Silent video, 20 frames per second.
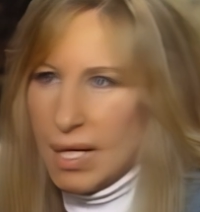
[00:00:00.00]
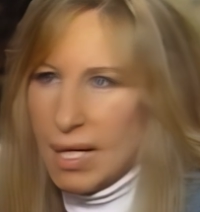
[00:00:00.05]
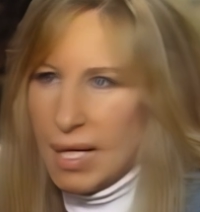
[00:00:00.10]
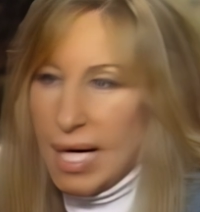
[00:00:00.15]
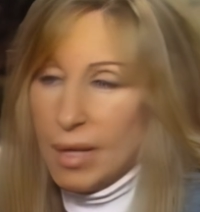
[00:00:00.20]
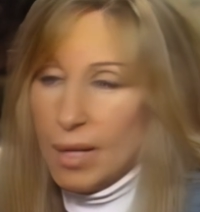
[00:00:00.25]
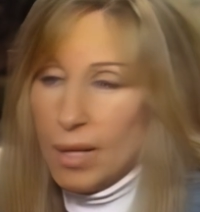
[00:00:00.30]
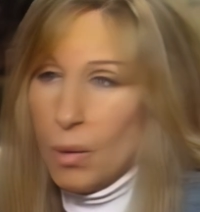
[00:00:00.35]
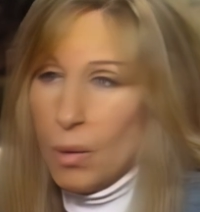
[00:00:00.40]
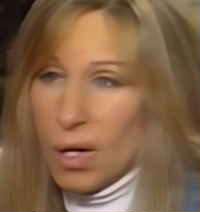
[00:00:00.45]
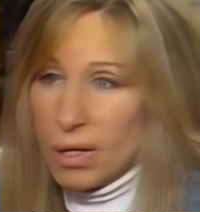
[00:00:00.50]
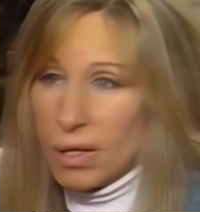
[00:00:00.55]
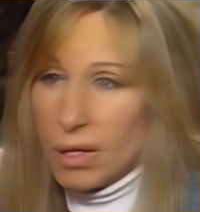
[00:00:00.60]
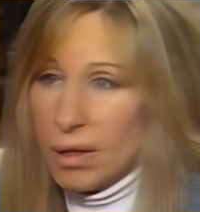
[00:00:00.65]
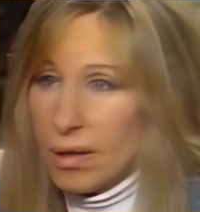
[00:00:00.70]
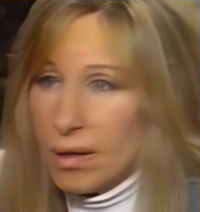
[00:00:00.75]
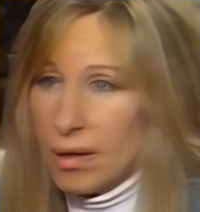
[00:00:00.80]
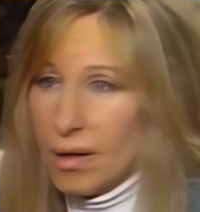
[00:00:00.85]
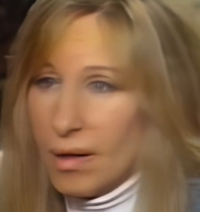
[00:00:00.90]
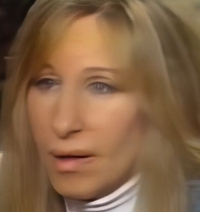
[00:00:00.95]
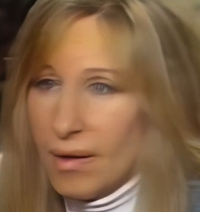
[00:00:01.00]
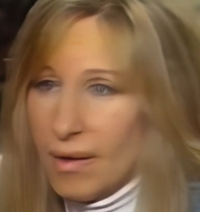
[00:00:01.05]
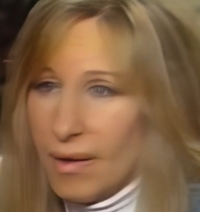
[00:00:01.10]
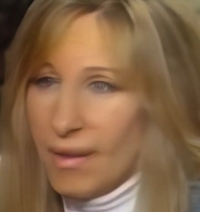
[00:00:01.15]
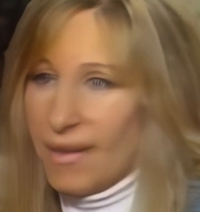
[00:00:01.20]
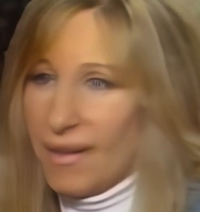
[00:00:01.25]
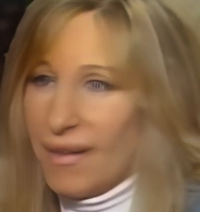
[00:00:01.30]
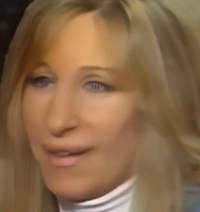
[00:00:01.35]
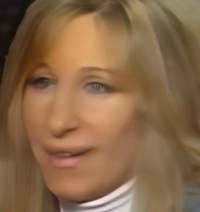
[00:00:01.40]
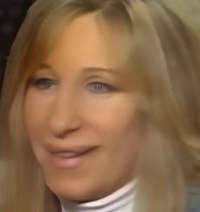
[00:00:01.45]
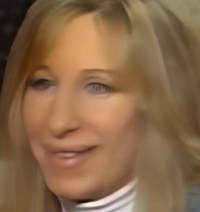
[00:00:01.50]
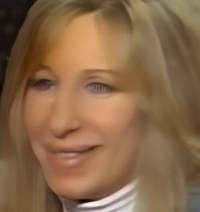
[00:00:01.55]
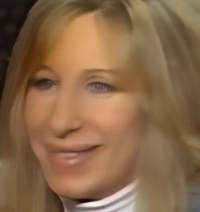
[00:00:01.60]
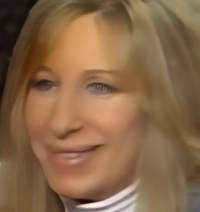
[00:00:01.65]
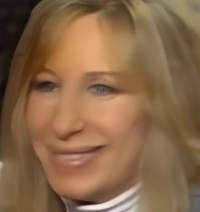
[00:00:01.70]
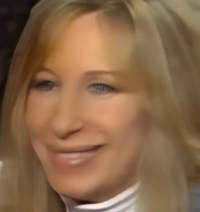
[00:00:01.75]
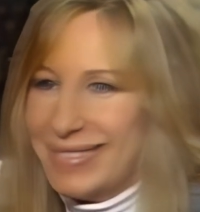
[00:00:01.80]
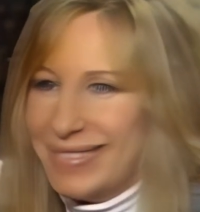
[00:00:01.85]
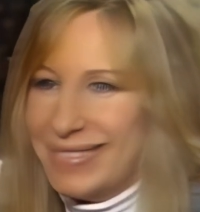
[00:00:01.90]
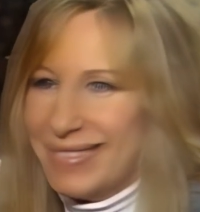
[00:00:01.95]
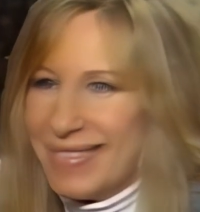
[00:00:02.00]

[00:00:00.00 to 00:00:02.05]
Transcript: and it worked. But it's